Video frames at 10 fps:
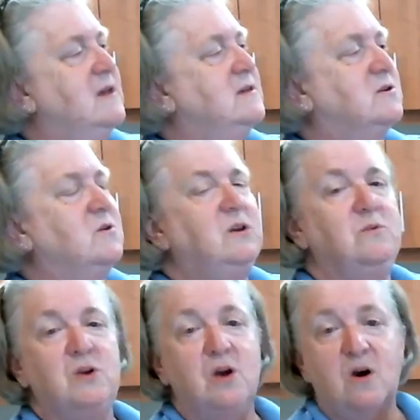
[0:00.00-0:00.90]
So you
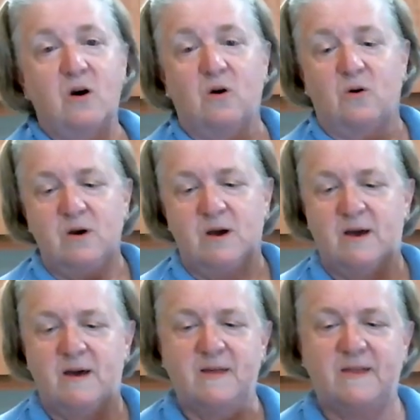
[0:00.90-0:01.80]
know
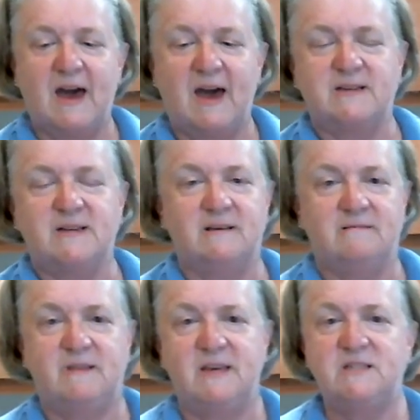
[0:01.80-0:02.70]
that
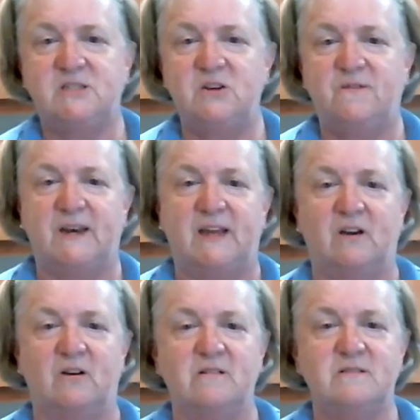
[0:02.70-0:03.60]
these two
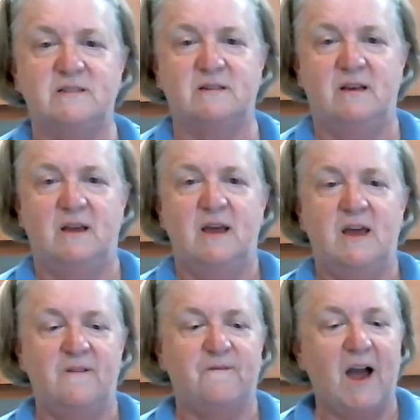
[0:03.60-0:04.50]
vinegars,
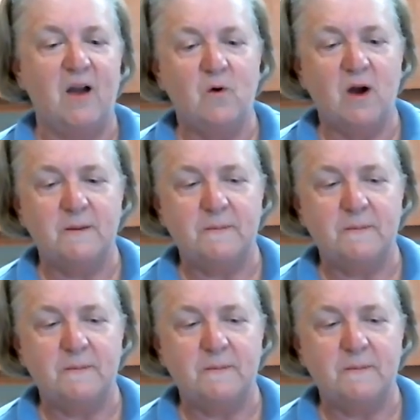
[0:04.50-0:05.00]
if I want to